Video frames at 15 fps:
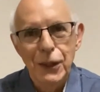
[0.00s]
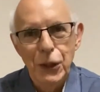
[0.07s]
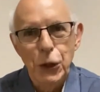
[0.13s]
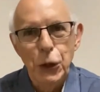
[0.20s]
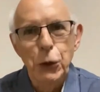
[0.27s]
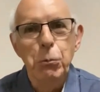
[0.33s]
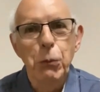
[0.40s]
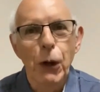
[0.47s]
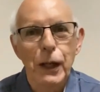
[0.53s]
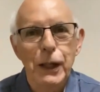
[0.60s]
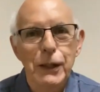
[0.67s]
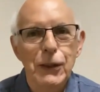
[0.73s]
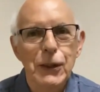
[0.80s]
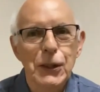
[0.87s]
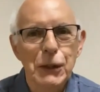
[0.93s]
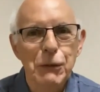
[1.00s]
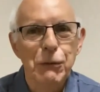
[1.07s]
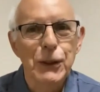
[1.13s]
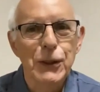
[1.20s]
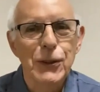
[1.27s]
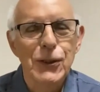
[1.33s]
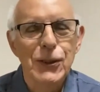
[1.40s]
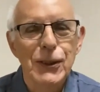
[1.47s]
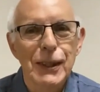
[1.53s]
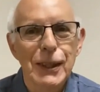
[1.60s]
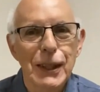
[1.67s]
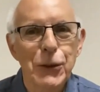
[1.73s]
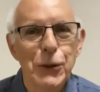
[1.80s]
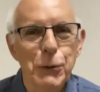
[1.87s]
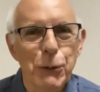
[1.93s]
you pocket the difference
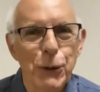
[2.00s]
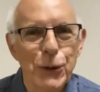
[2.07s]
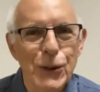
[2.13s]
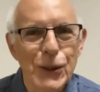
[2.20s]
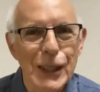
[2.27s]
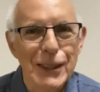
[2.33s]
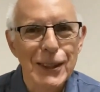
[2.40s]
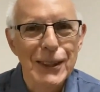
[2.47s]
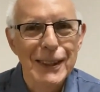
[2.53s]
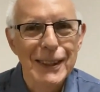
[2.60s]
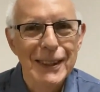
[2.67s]
in the process.